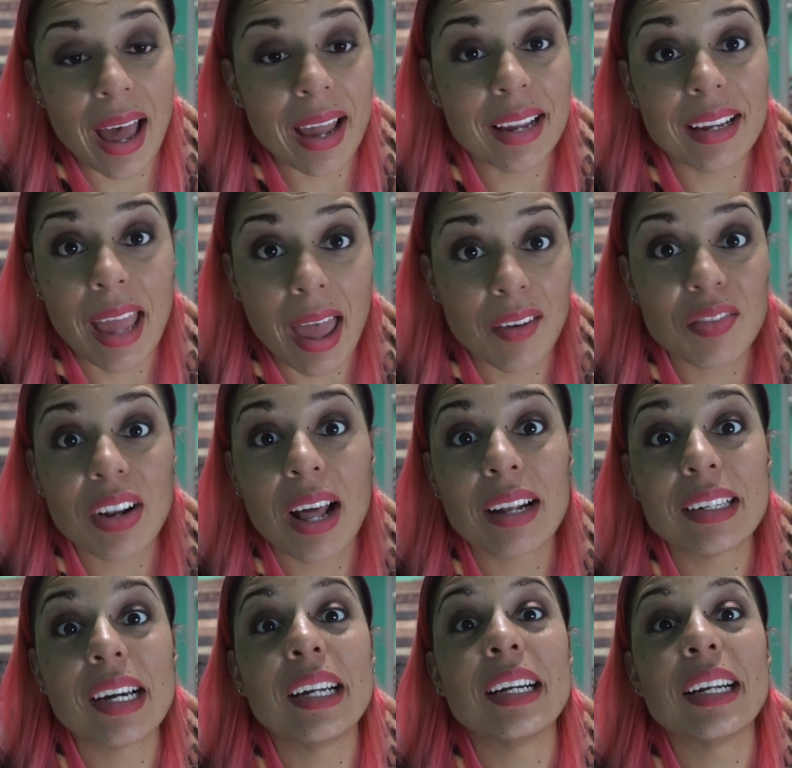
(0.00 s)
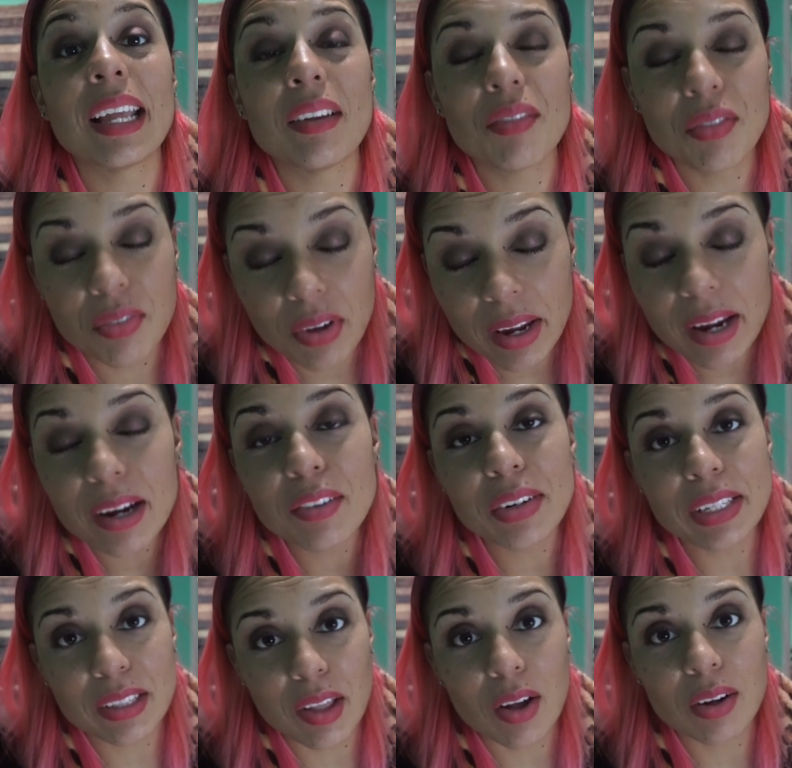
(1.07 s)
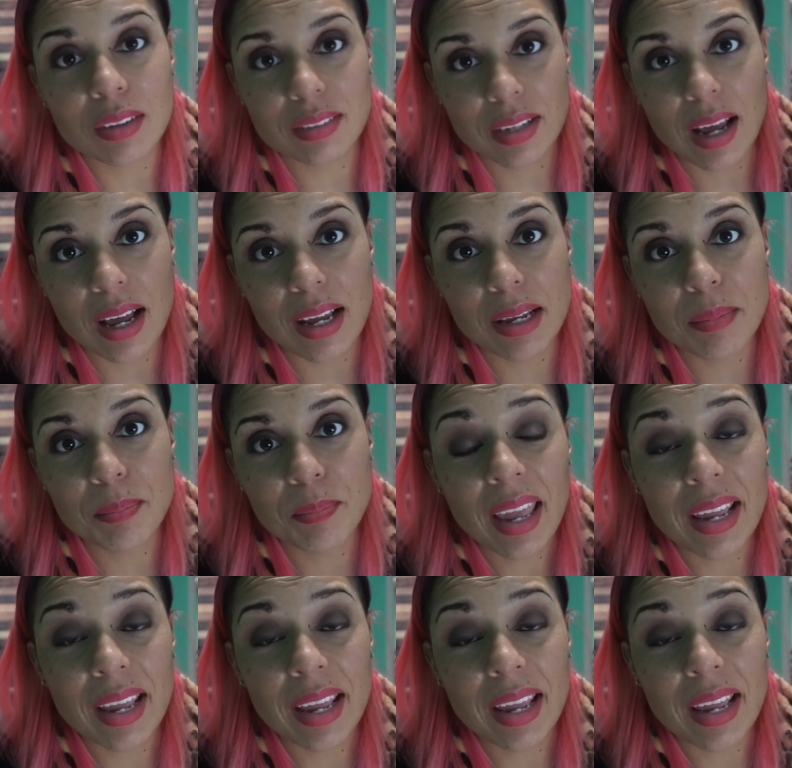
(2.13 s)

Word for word: I have not done in a very long time,